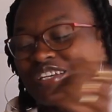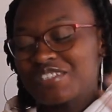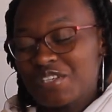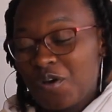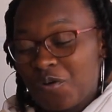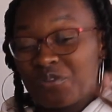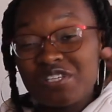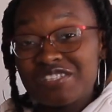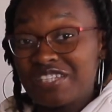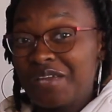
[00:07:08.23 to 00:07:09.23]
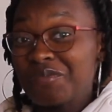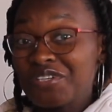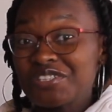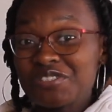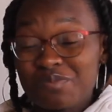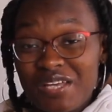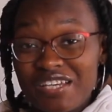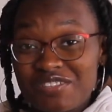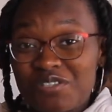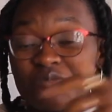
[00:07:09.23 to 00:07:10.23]
So the Shea Moisture
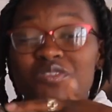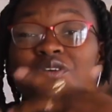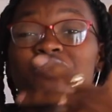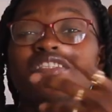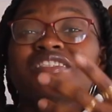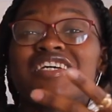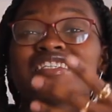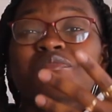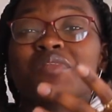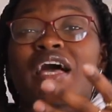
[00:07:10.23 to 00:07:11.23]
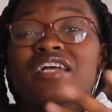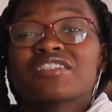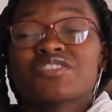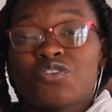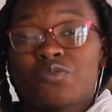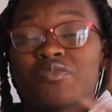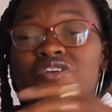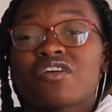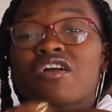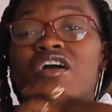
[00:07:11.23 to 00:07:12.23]
black soap, though it says black soap,
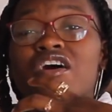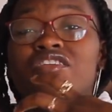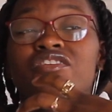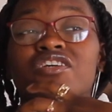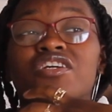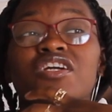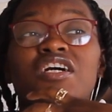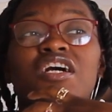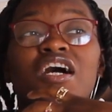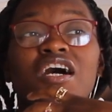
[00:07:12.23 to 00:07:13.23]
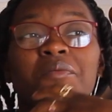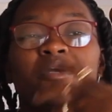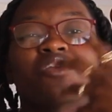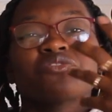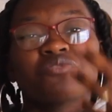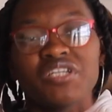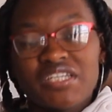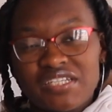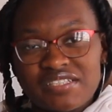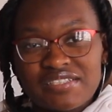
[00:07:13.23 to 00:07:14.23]
there are other
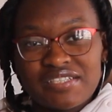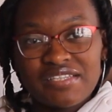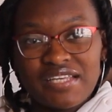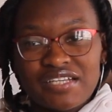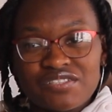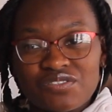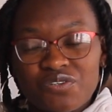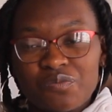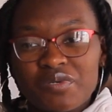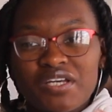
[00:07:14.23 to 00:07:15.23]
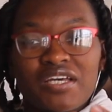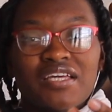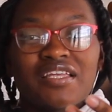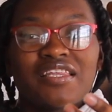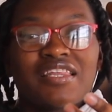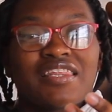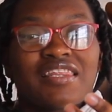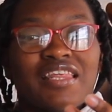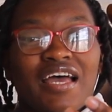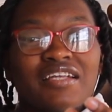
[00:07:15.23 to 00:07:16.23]
ingredients in that soap
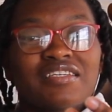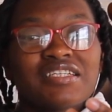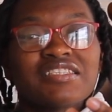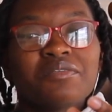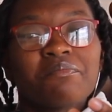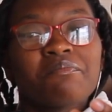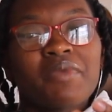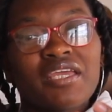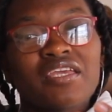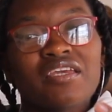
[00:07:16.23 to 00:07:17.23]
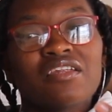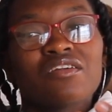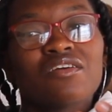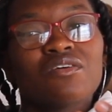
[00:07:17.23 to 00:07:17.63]
that doesn't make it